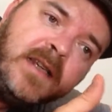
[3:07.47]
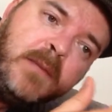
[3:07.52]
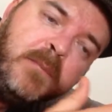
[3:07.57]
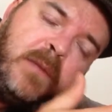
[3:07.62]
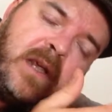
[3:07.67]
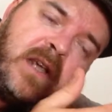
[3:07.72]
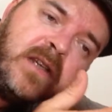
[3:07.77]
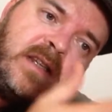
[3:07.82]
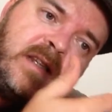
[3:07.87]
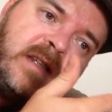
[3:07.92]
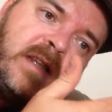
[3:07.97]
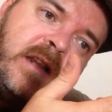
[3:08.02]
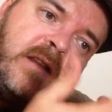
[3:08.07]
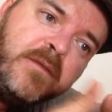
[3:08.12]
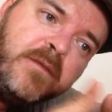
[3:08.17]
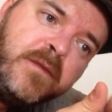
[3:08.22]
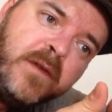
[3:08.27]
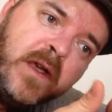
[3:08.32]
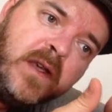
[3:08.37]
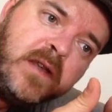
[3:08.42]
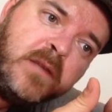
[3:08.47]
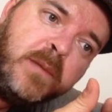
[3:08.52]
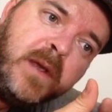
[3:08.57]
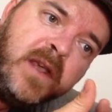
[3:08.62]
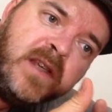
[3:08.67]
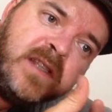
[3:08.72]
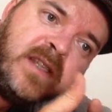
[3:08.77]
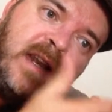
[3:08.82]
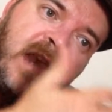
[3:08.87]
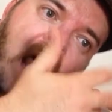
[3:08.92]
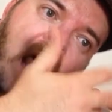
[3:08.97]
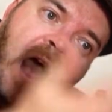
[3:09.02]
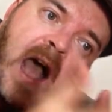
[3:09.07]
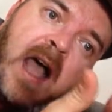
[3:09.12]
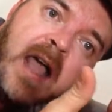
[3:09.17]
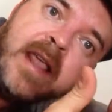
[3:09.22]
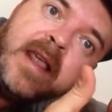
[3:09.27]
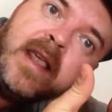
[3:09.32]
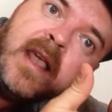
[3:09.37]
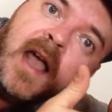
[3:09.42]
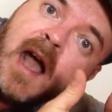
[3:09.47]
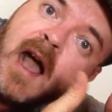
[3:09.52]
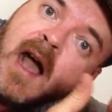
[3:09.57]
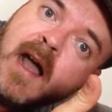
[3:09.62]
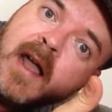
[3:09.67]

because it's in the first person. I